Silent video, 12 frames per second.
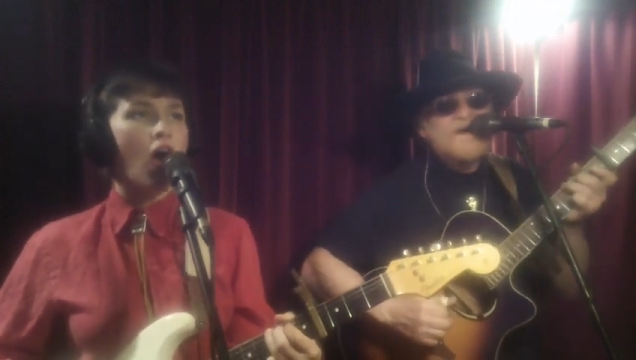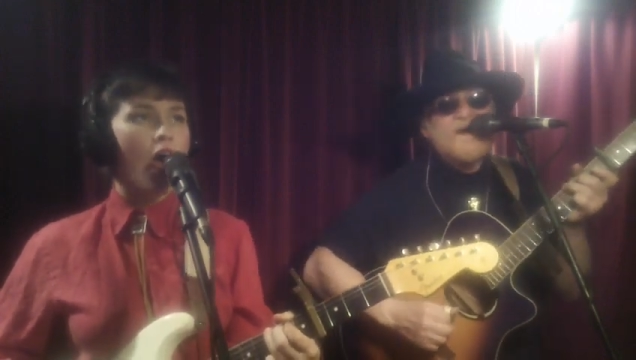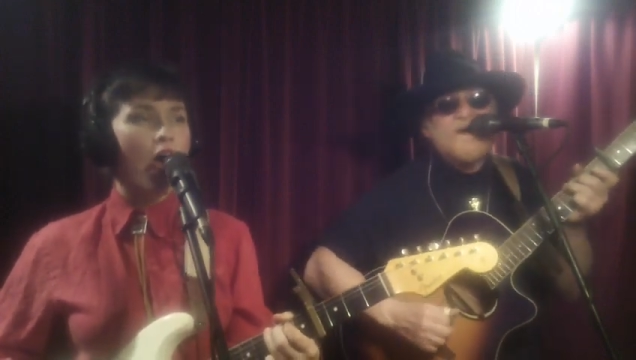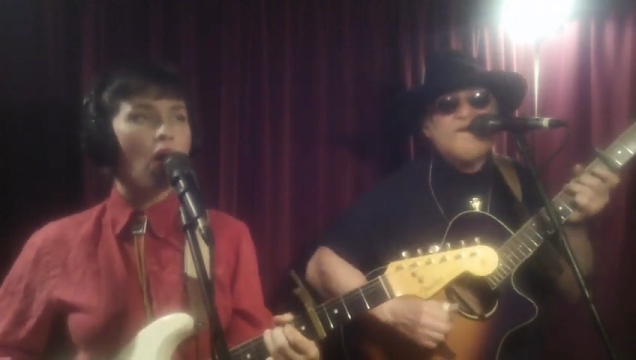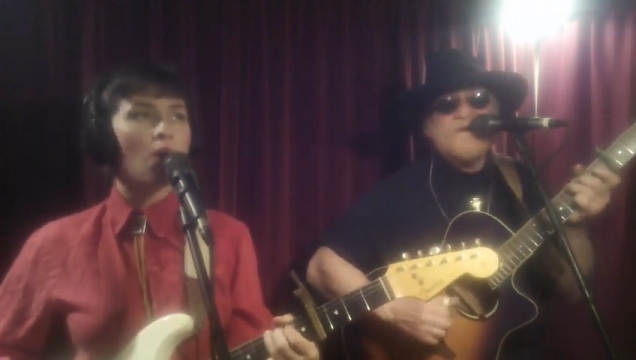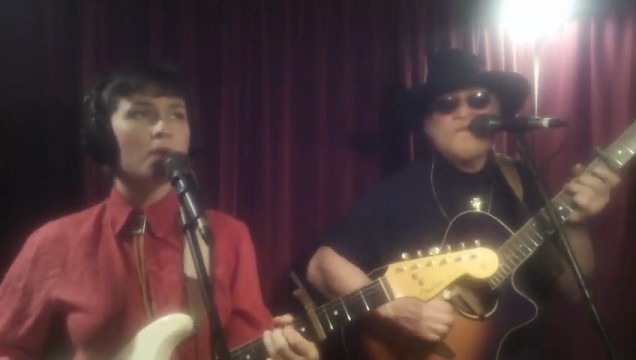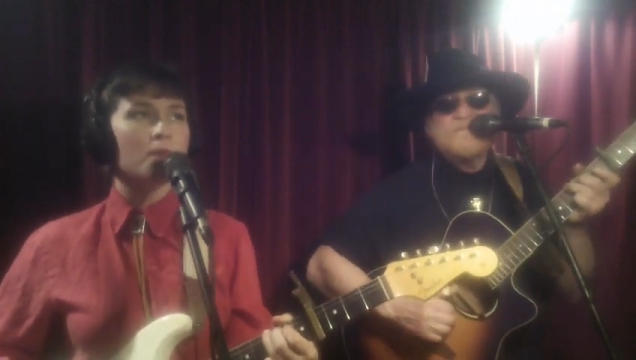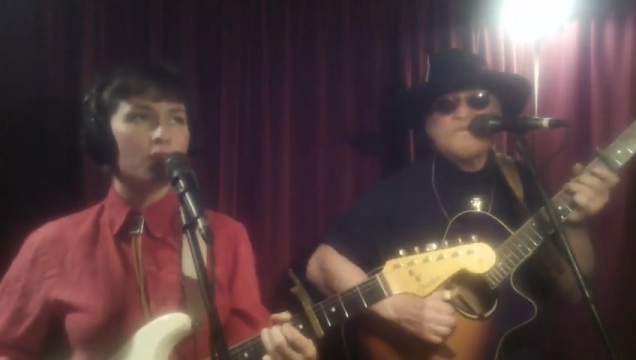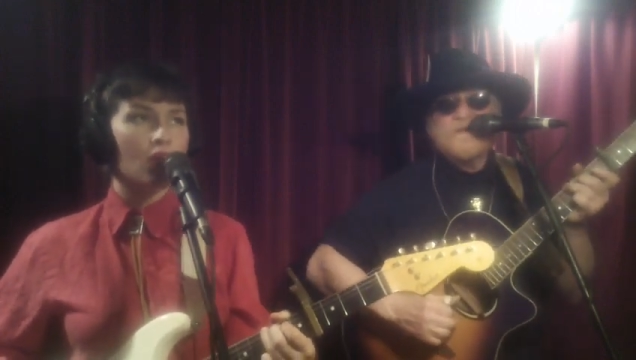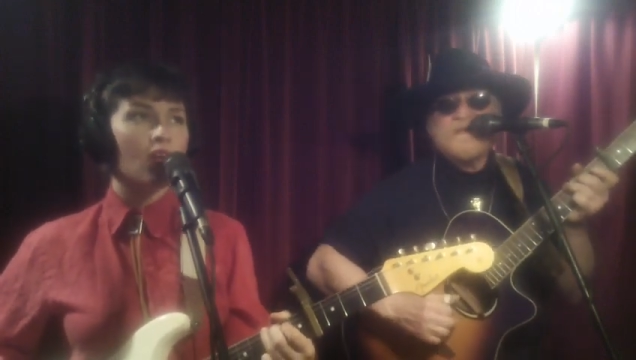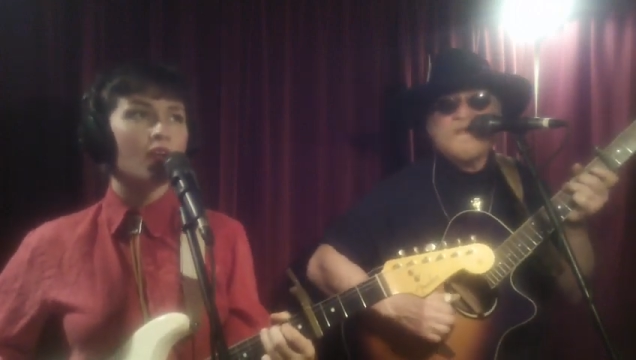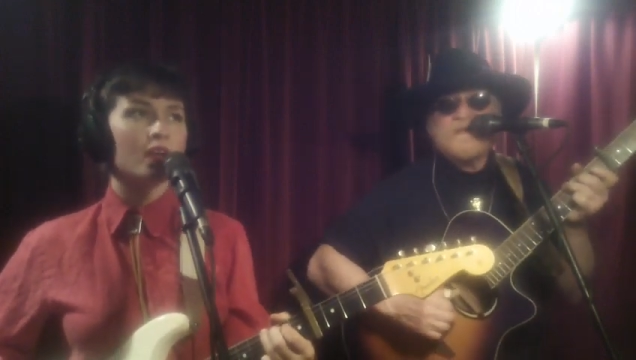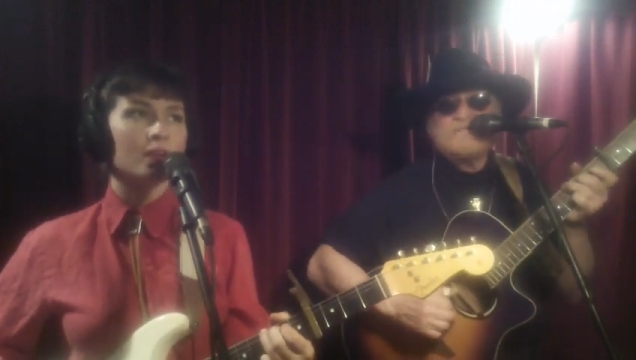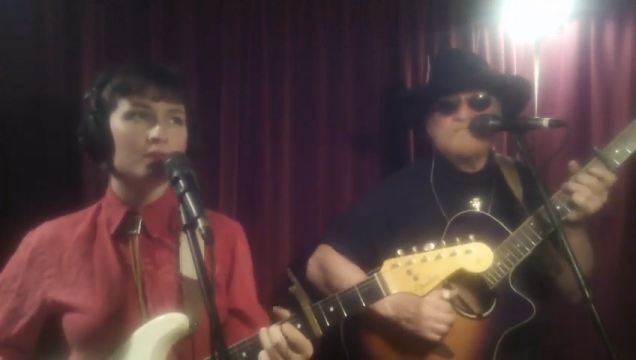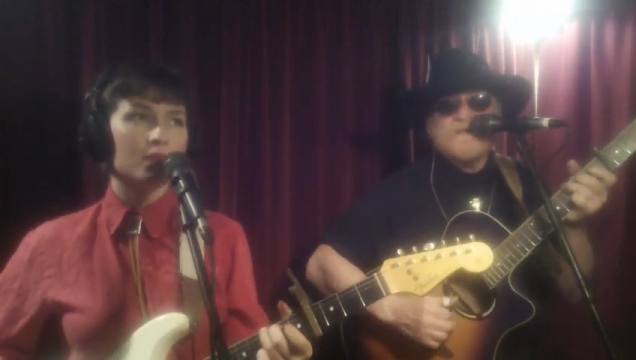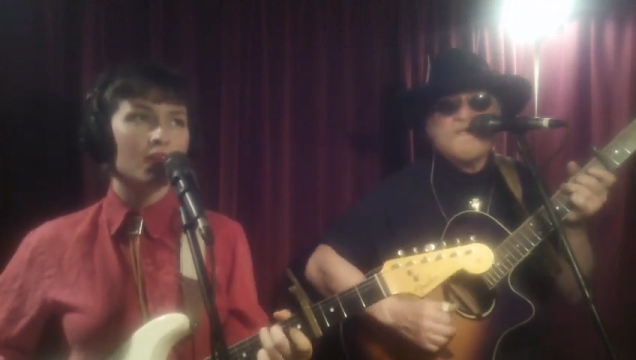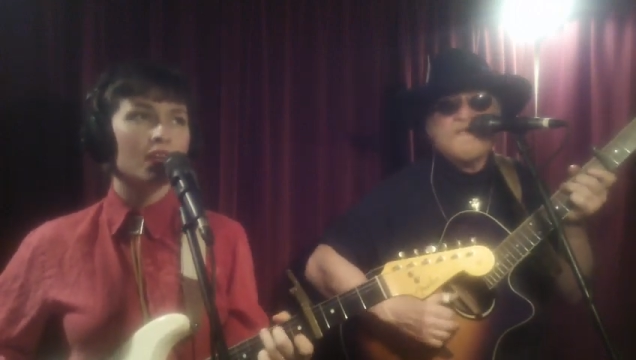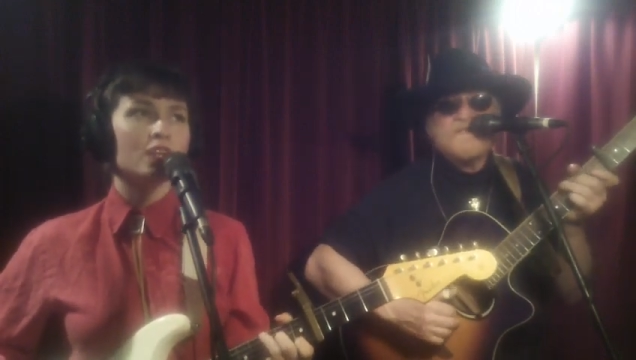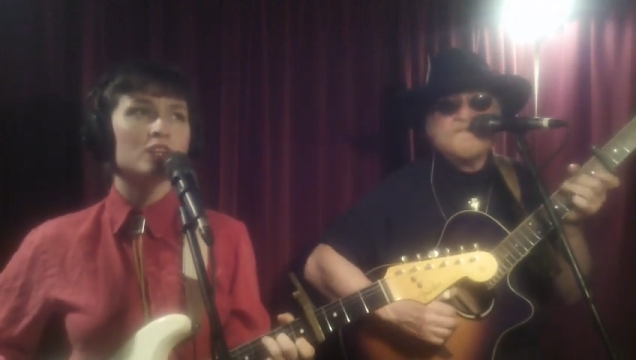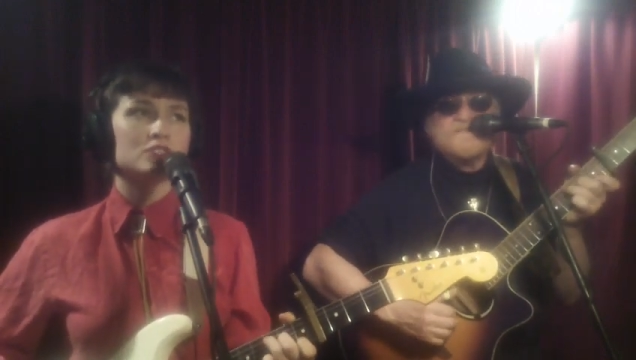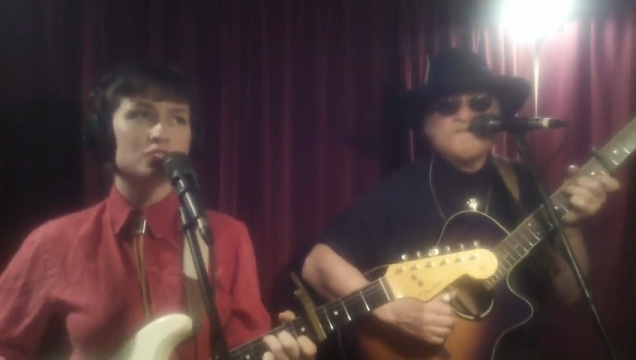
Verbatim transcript: Oh, bring me